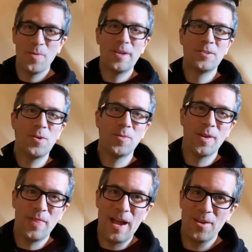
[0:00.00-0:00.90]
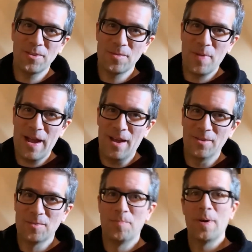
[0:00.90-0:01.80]
weighs over 1,000
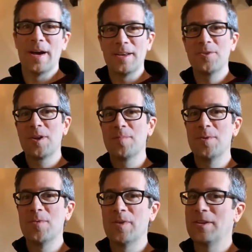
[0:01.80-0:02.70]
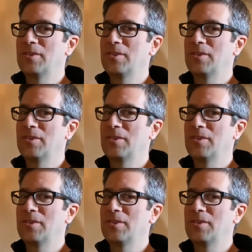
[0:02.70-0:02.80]
pounds. But you can move it